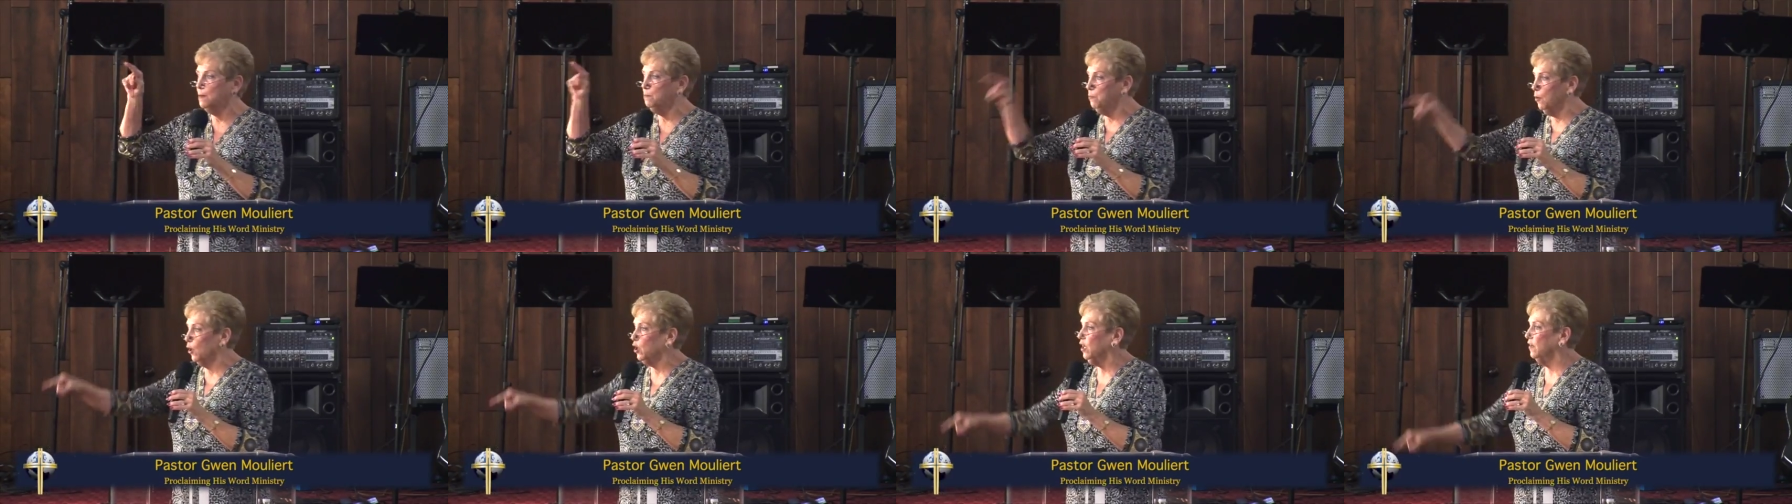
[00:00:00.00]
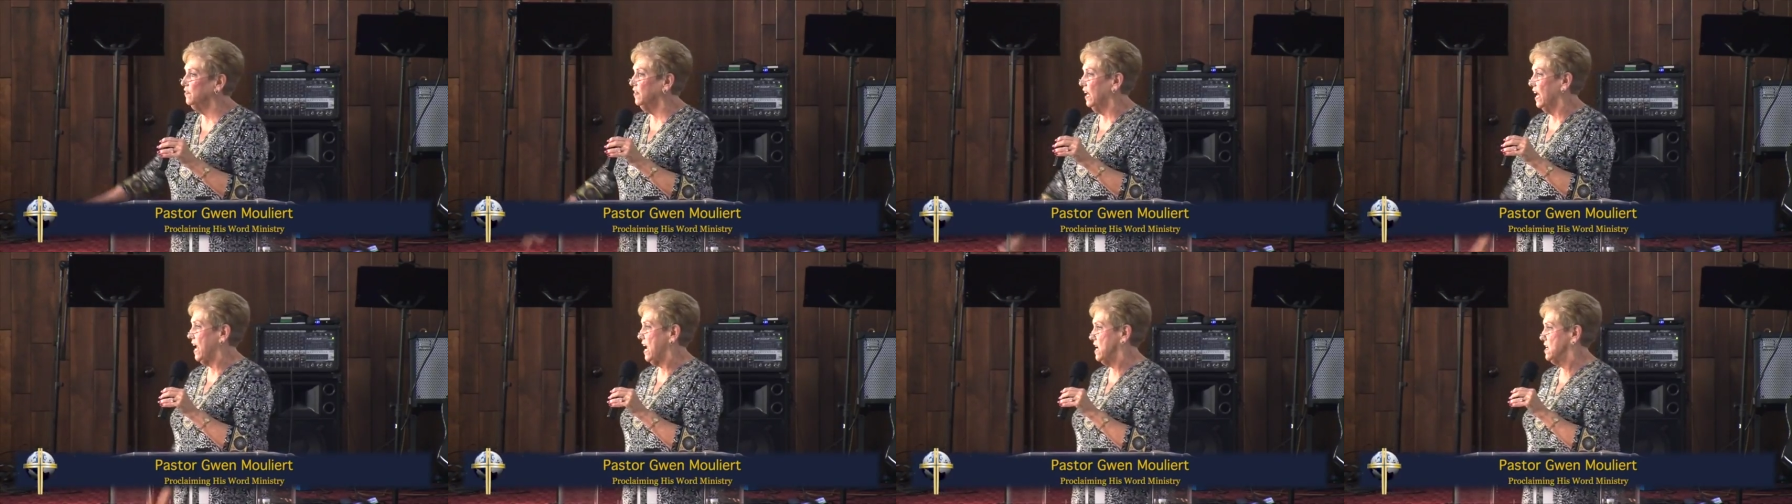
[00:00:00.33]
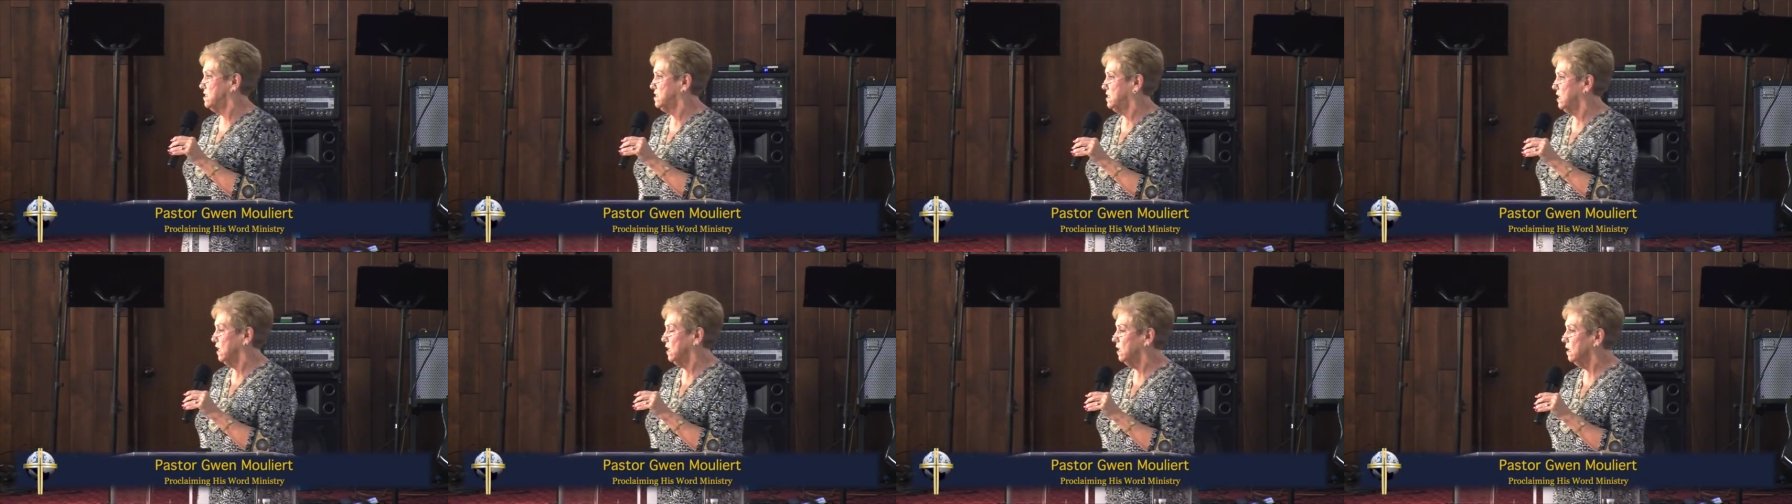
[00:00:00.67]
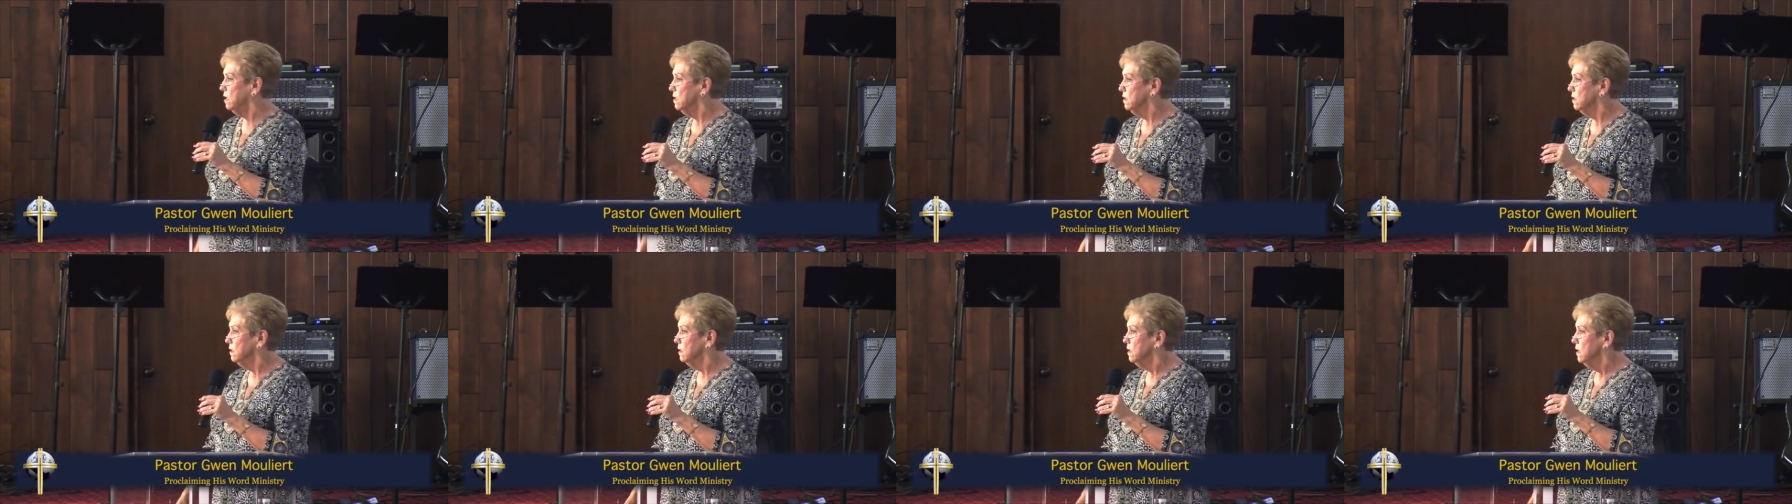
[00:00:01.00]
the book of
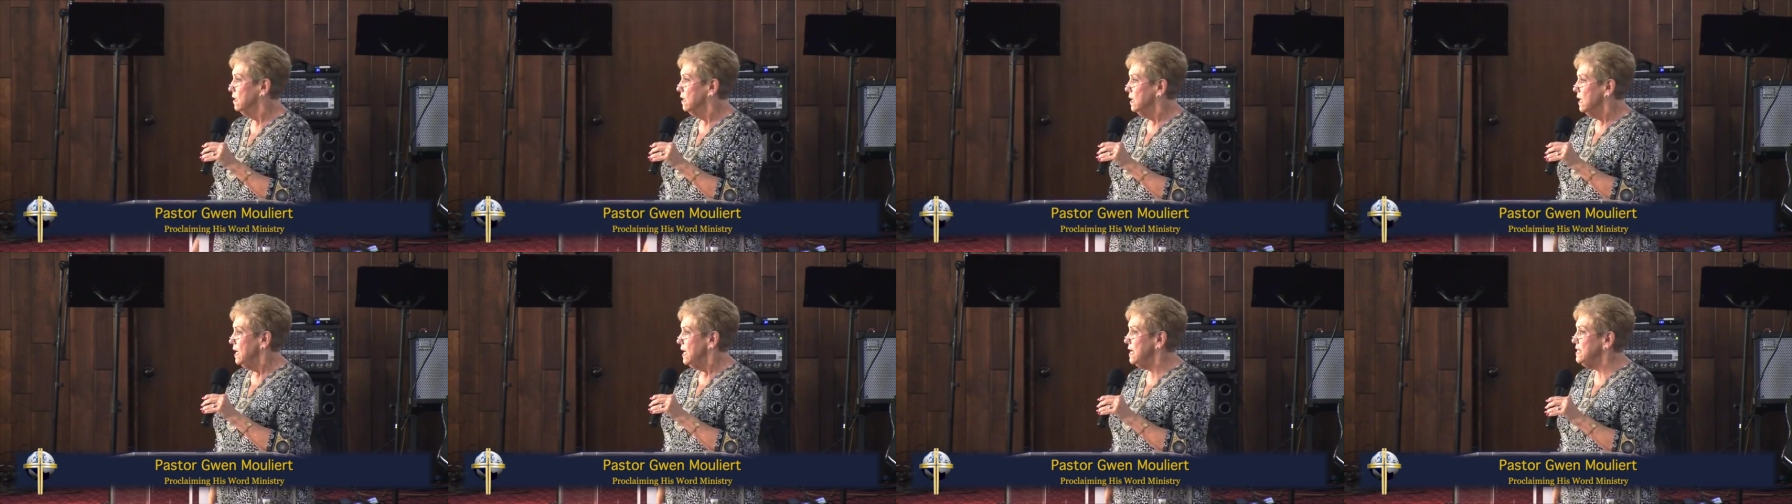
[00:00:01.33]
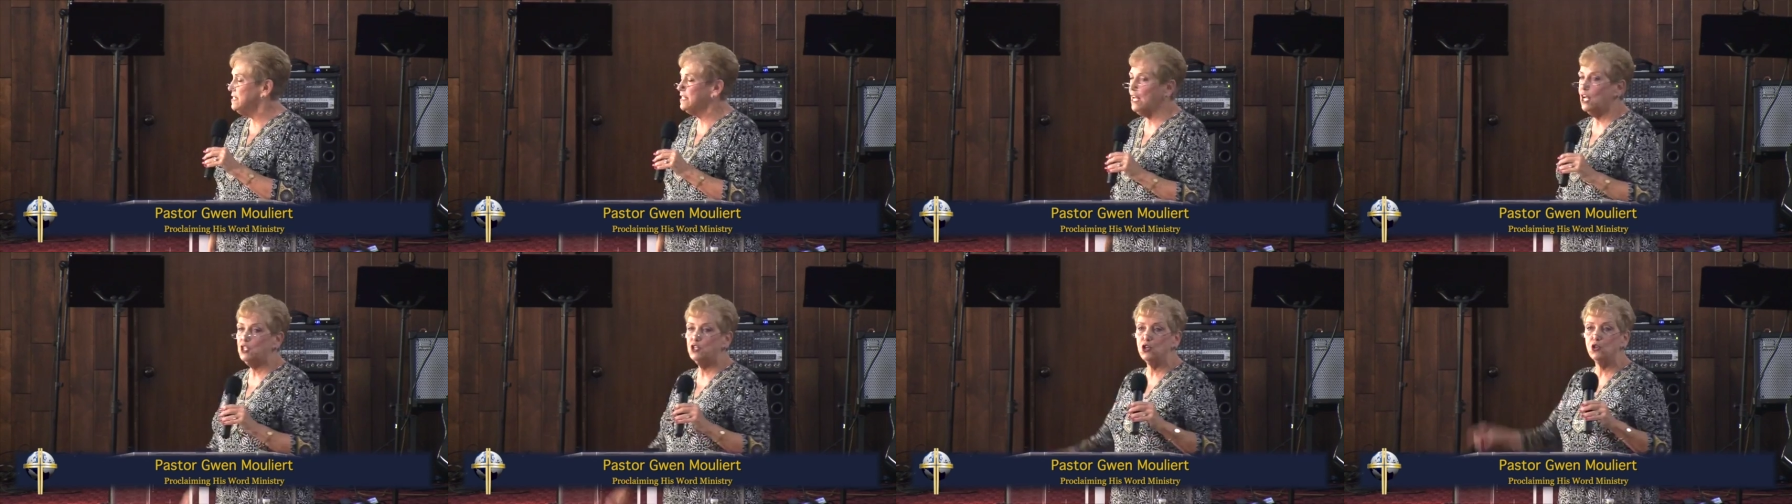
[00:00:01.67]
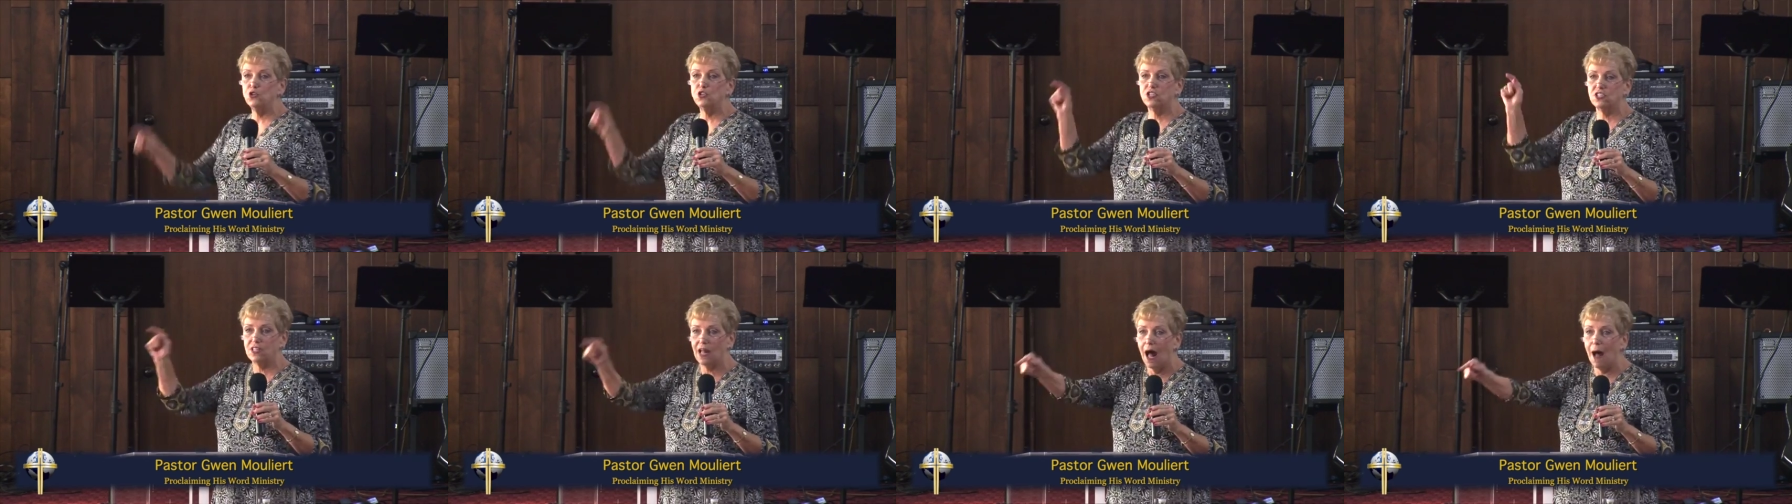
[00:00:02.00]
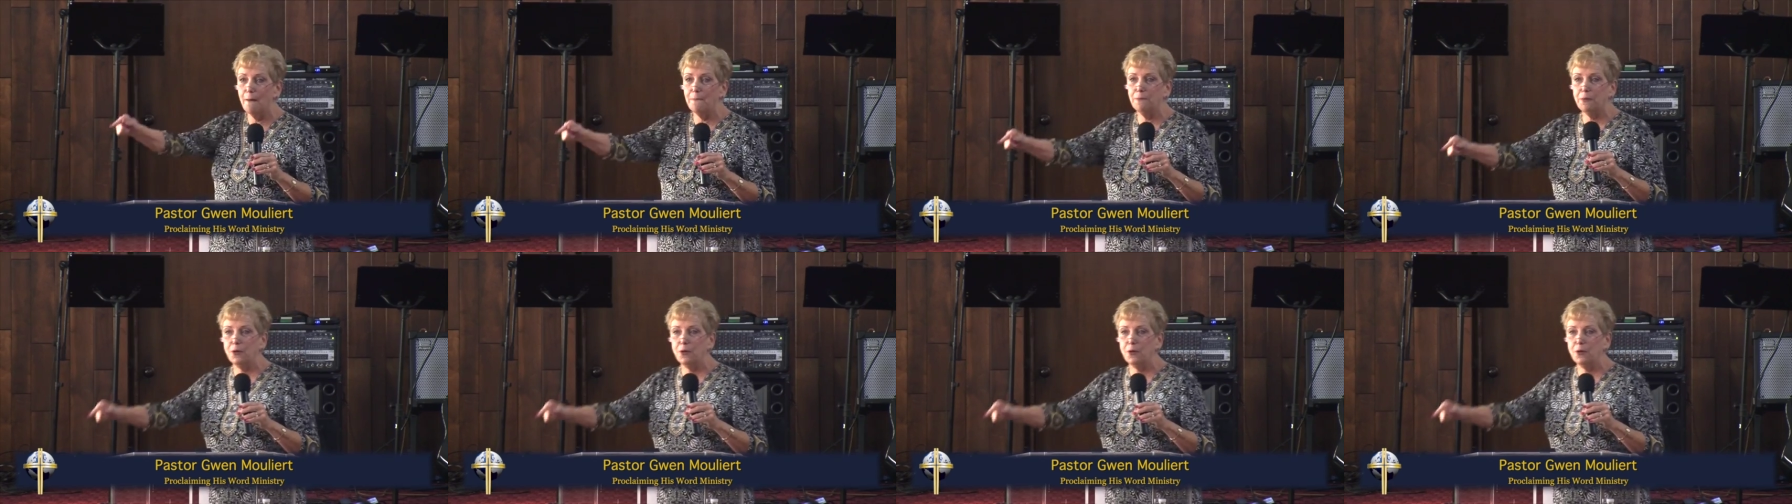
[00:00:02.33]
elastic. He said, You stop